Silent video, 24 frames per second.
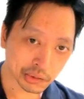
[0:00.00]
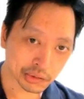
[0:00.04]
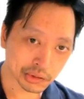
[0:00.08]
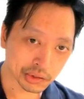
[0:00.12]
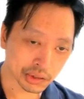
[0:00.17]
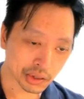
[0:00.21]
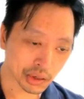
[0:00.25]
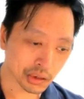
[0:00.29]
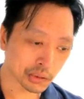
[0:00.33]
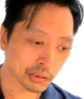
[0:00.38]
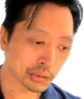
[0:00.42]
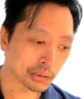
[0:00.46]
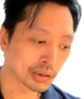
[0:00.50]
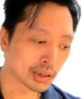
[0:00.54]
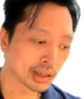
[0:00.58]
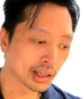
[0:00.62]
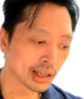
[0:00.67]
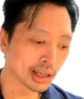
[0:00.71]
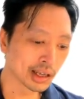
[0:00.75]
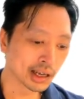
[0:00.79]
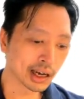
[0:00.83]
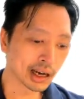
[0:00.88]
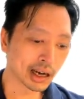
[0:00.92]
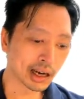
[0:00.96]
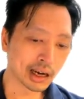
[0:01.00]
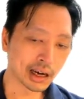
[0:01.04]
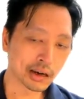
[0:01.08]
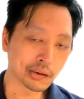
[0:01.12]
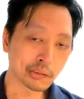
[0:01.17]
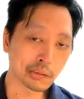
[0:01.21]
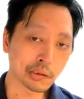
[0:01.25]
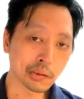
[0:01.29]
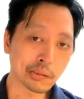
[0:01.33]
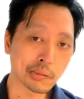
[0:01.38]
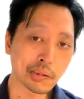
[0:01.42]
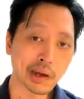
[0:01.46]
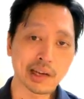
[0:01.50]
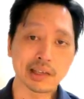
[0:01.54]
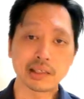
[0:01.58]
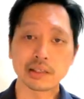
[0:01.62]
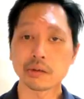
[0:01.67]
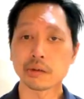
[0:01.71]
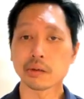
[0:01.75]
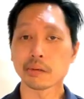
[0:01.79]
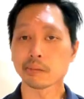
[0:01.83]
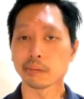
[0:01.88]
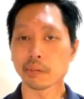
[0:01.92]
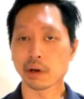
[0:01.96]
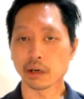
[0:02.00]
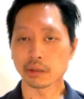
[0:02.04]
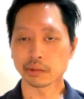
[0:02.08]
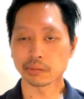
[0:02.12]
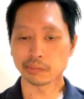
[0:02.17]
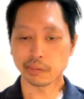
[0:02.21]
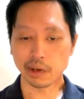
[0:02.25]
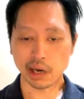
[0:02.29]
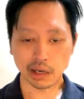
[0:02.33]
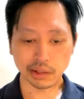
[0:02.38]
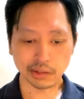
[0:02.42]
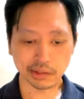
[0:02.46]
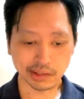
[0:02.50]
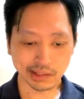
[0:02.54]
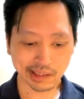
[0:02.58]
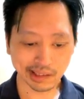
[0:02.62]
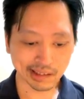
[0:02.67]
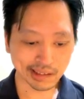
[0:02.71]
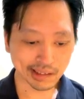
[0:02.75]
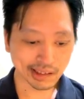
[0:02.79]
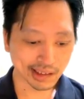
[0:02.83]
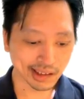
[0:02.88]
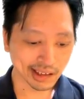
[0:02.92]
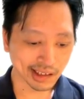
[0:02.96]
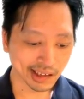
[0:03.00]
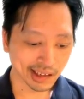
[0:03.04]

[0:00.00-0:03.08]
So uh, with patients with palsy,